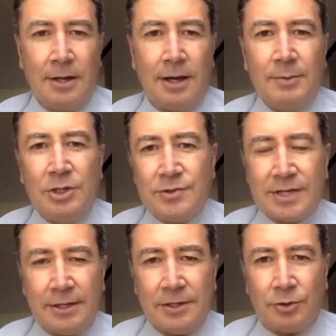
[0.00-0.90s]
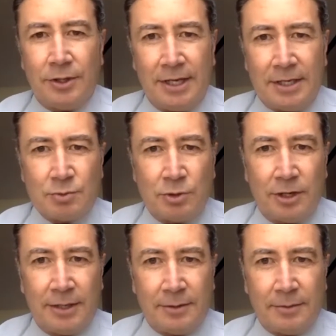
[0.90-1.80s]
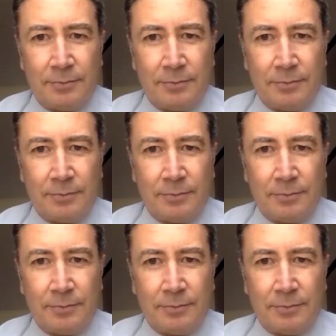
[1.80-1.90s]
I'm a New Zealander, and that's where I